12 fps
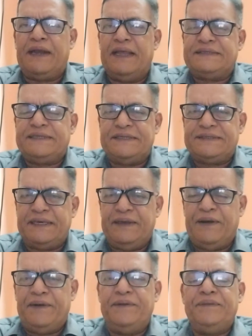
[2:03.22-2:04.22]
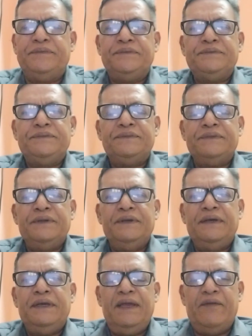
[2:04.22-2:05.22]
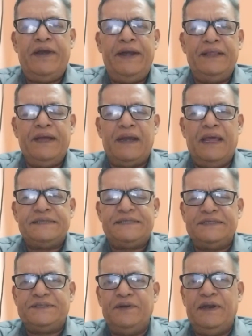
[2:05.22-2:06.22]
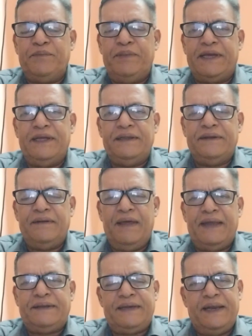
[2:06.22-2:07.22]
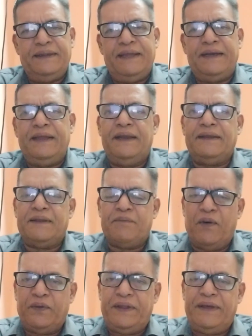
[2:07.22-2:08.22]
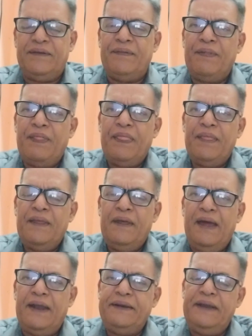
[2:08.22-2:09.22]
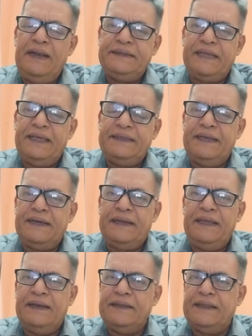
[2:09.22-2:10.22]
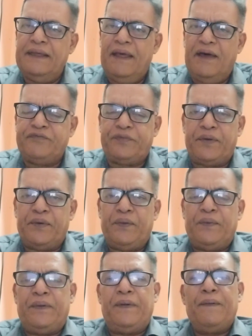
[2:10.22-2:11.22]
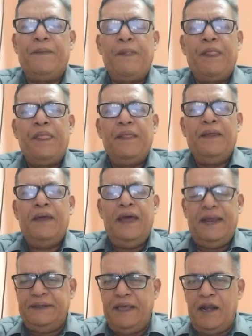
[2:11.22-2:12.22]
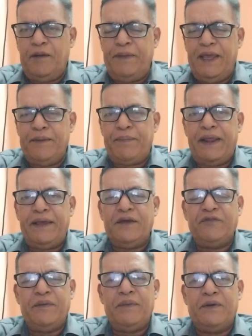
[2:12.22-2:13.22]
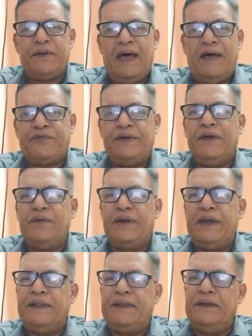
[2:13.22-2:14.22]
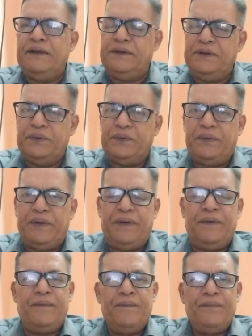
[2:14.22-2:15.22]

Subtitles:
classes here. Every day the classes will begin at 10:30 in the morning until 3:30 in the afternoon. And there will be a break of about half an hour in the noon.